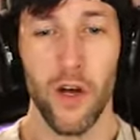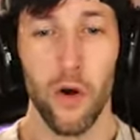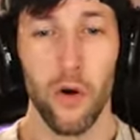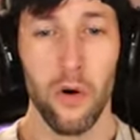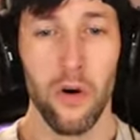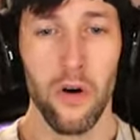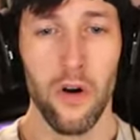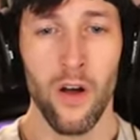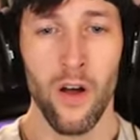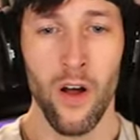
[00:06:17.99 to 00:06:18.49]

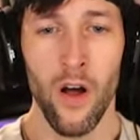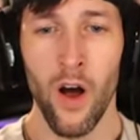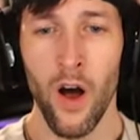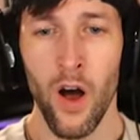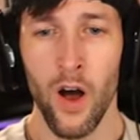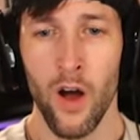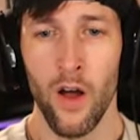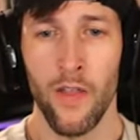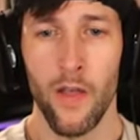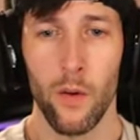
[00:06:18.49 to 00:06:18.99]

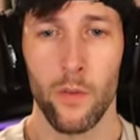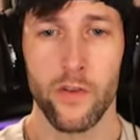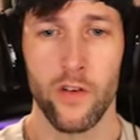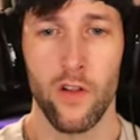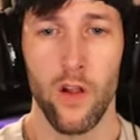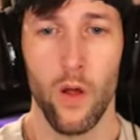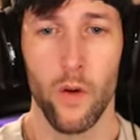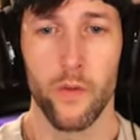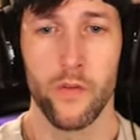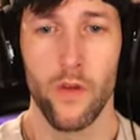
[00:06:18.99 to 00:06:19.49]
Ooh, that was
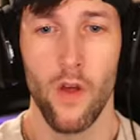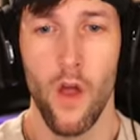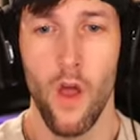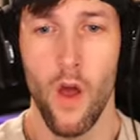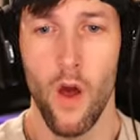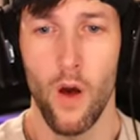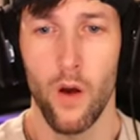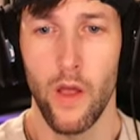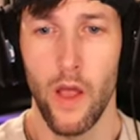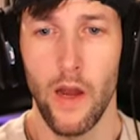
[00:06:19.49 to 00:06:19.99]
close.
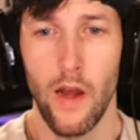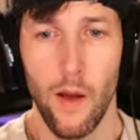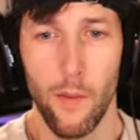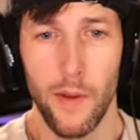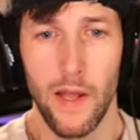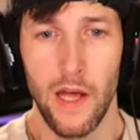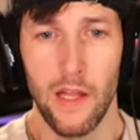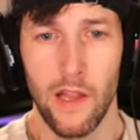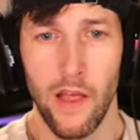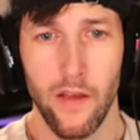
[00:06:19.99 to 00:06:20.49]
Okay, now
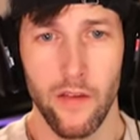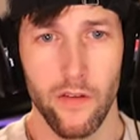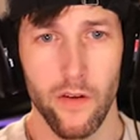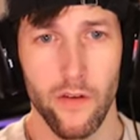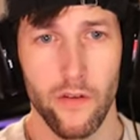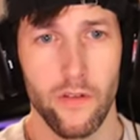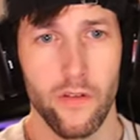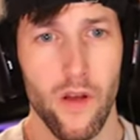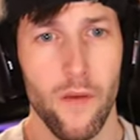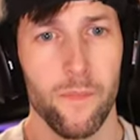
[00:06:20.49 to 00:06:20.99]
we got
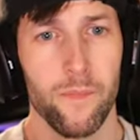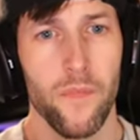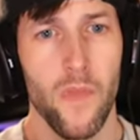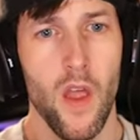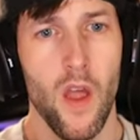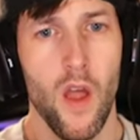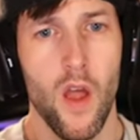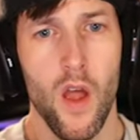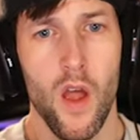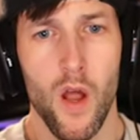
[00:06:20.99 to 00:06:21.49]
lasers.
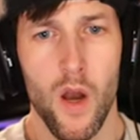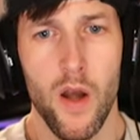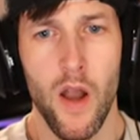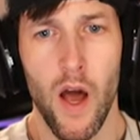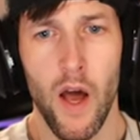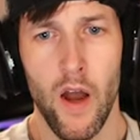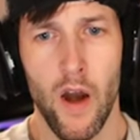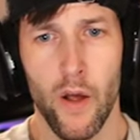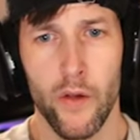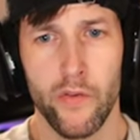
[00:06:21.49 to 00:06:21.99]

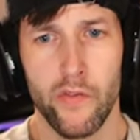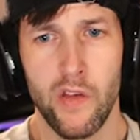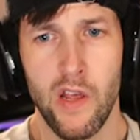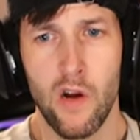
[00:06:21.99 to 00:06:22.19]
Not a